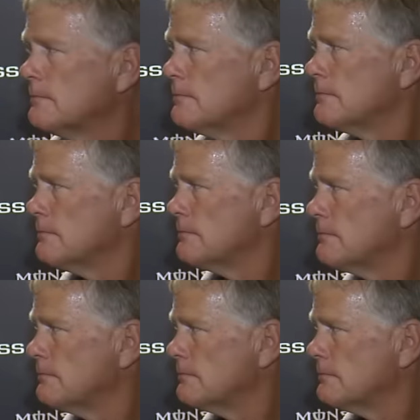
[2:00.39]

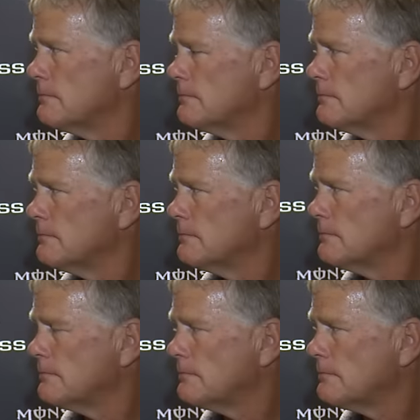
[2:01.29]

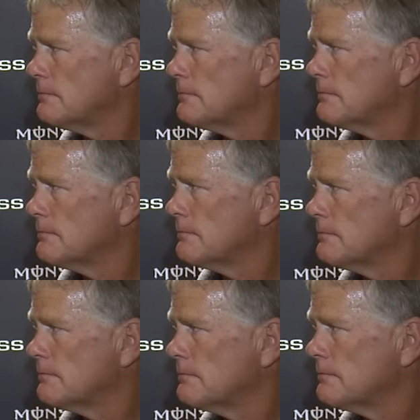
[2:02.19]

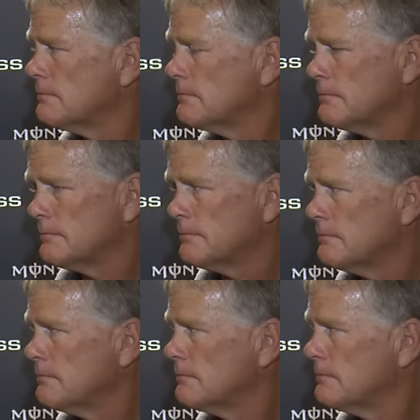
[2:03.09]

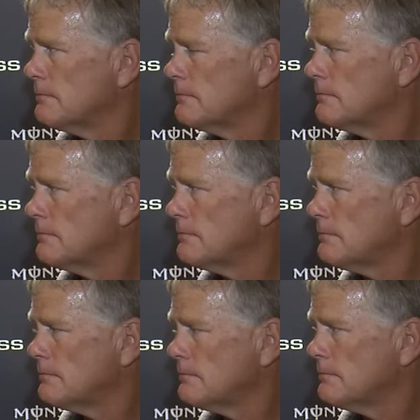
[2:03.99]

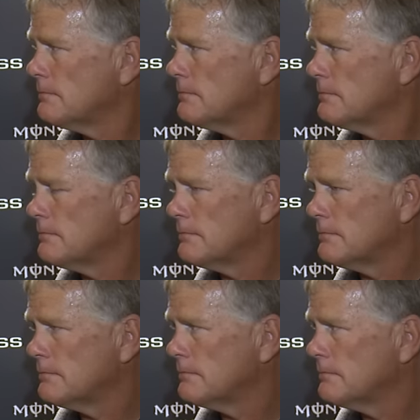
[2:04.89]

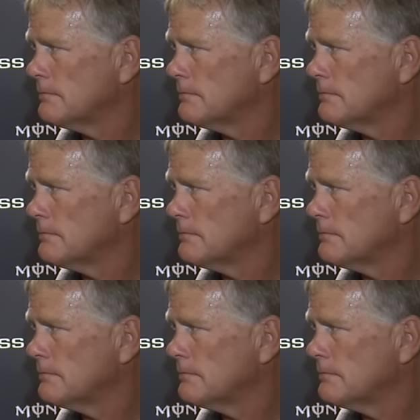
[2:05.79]
(not speaking)